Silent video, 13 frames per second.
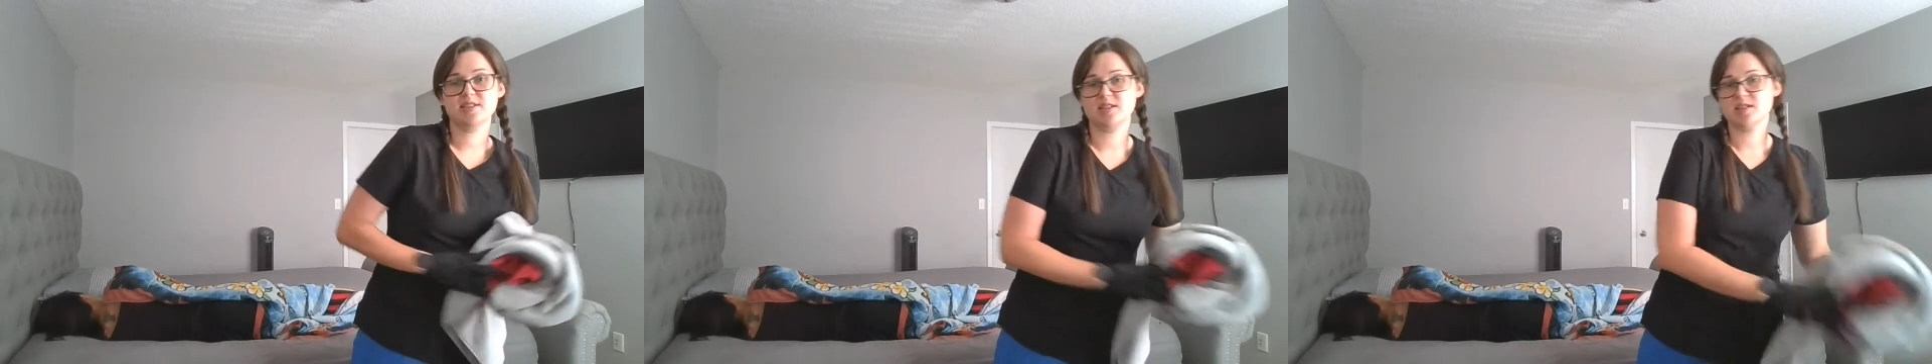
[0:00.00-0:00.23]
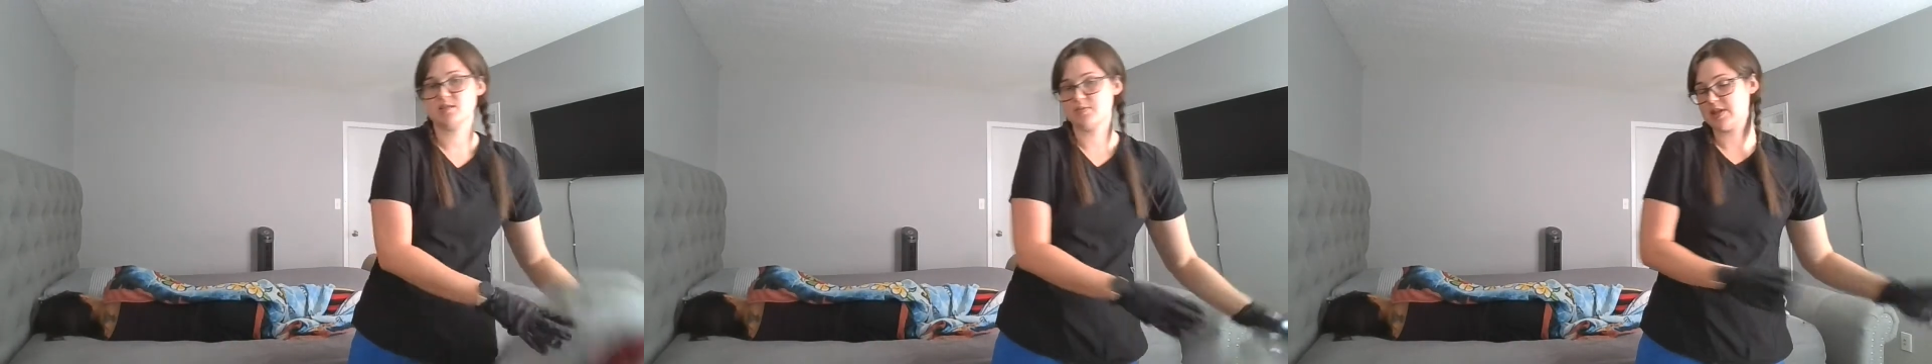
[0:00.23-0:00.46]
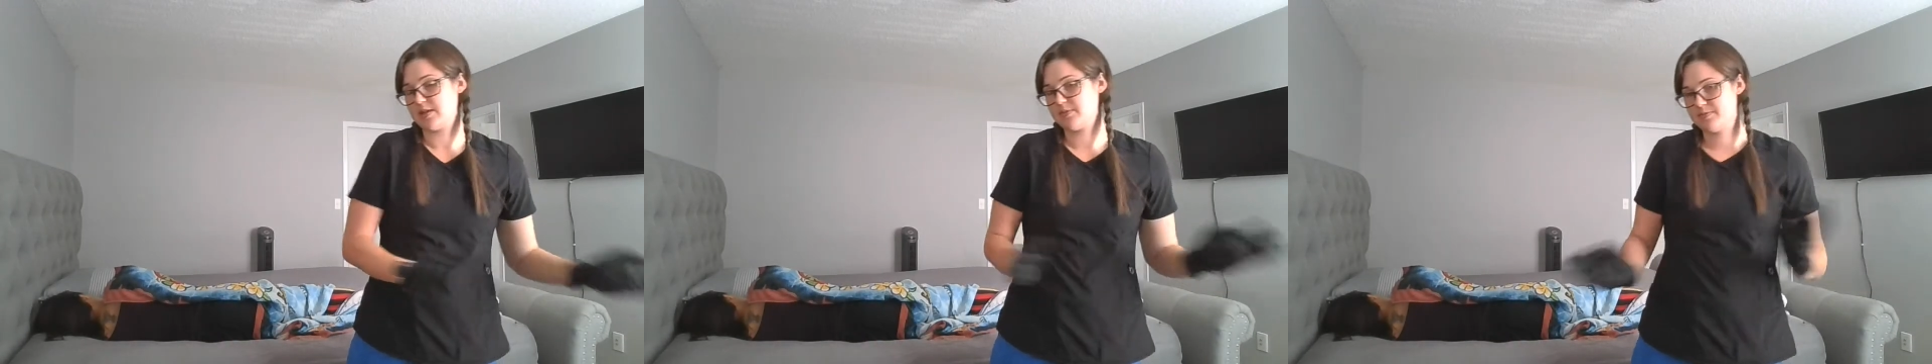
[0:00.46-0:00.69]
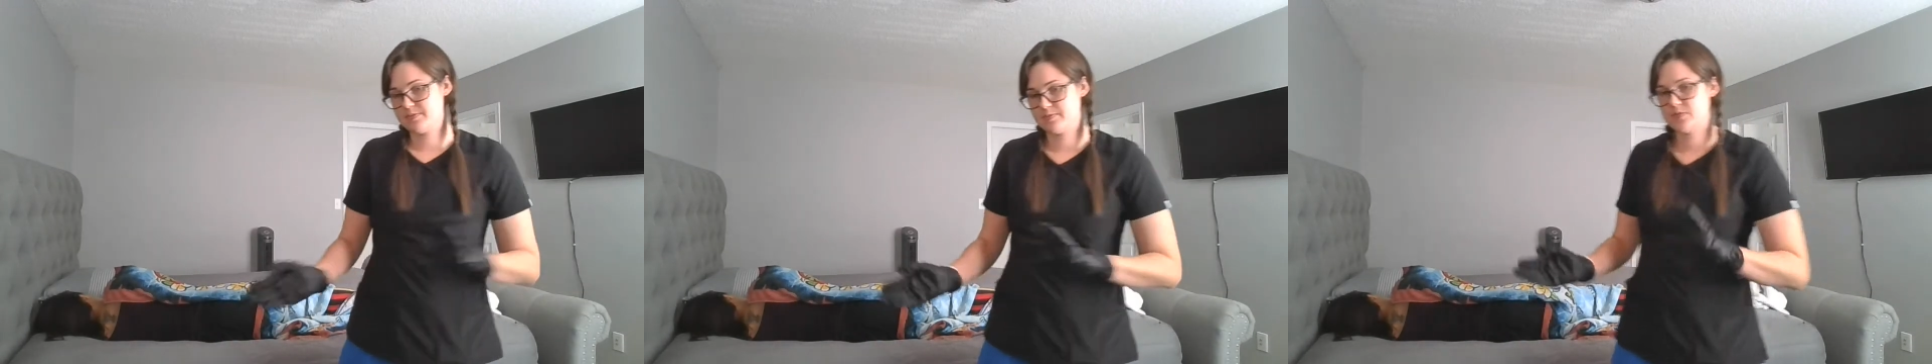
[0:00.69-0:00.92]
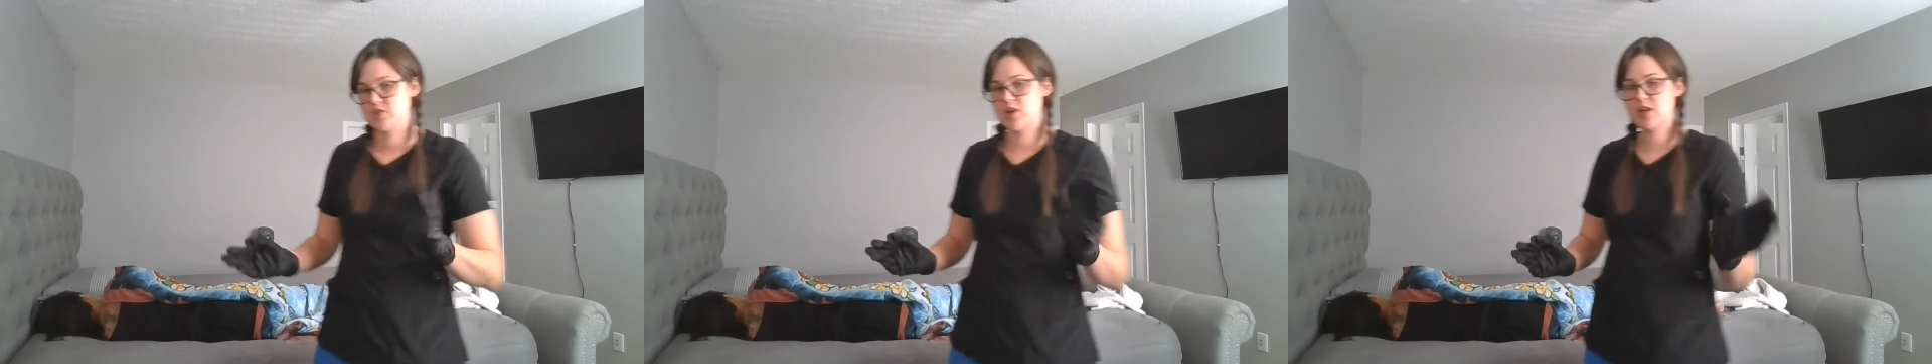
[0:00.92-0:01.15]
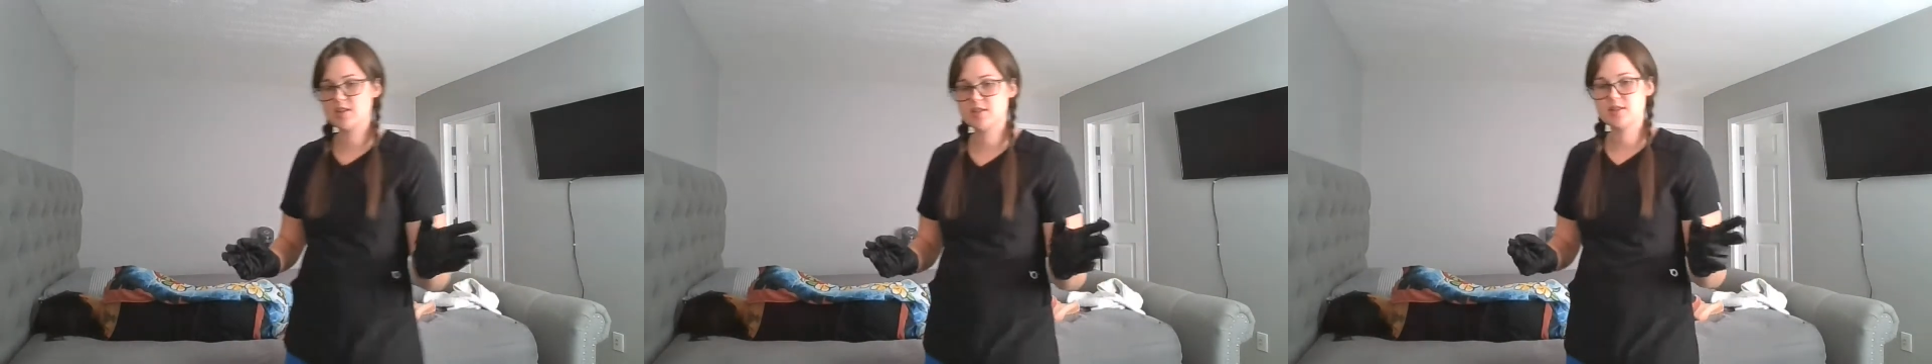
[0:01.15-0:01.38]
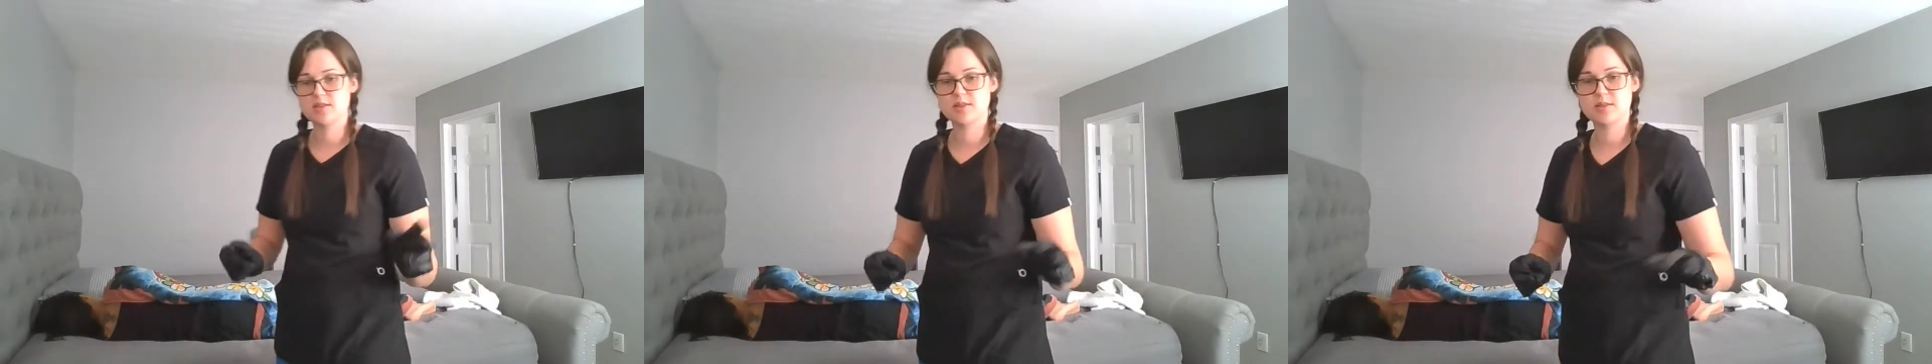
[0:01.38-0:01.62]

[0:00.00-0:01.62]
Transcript: need to be chucked.